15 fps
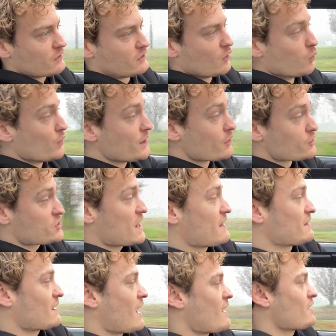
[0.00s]
the wheels
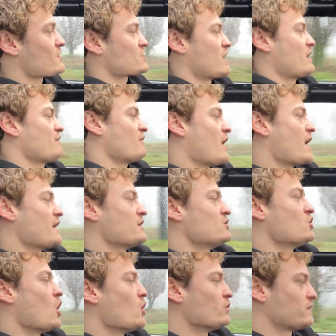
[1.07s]
and tires. Have I
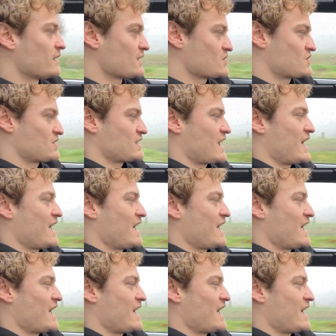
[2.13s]
noticed